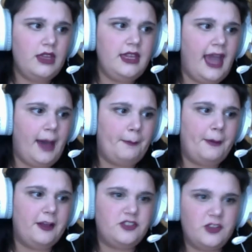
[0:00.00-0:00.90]
Yeah,
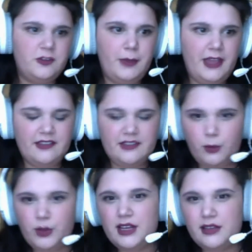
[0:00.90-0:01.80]
but just because
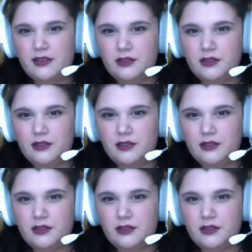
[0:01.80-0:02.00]
someone is